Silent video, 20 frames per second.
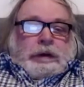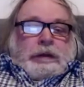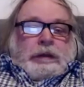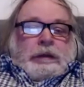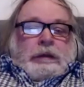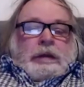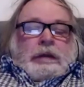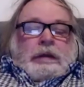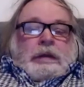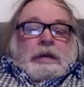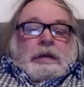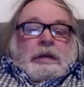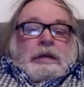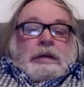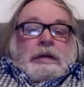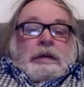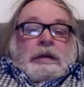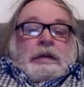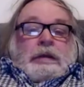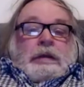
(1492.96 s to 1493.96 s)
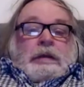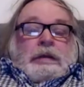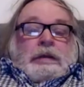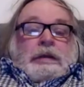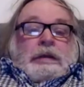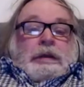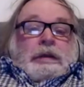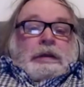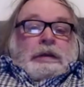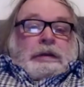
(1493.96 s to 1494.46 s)
Right.
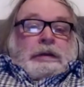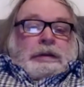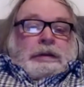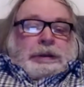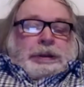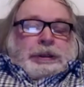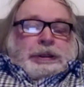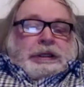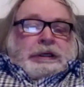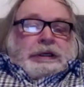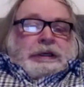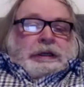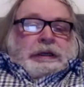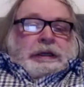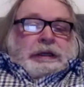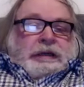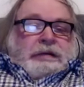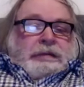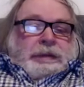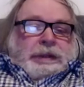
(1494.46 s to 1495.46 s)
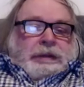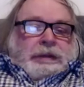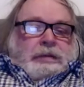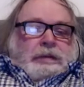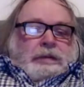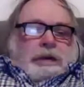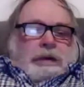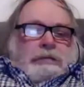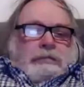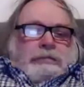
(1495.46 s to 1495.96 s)
And she claims
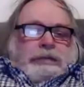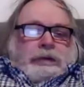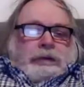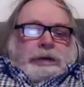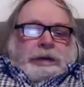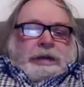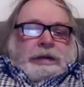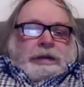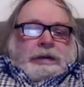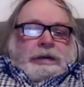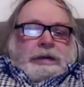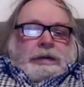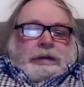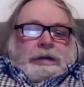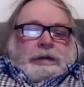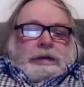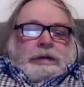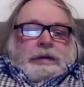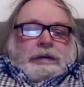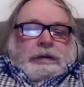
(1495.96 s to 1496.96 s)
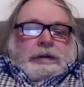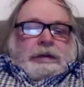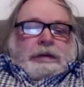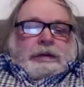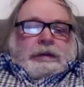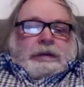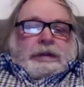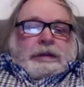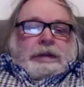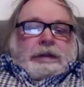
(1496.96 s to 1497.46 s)
at one point
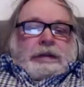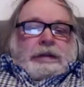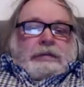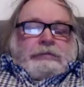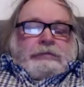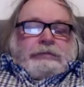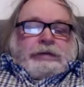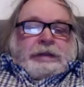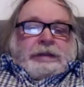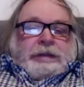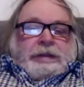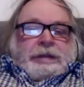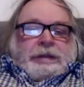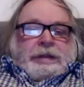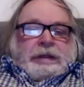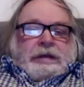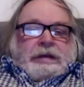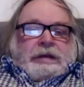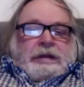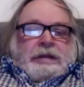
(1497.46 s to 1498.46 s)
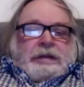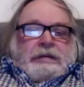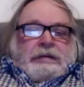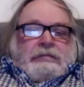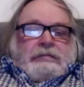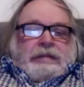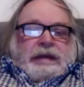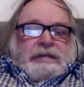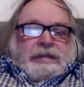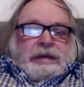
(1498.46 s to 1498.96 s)
that Peter died
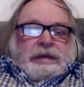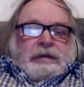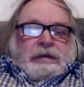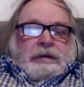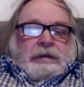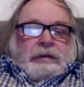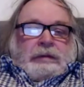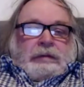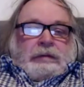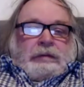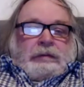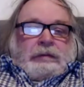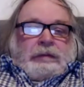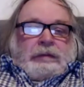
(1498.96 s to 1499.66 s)
in Babylon.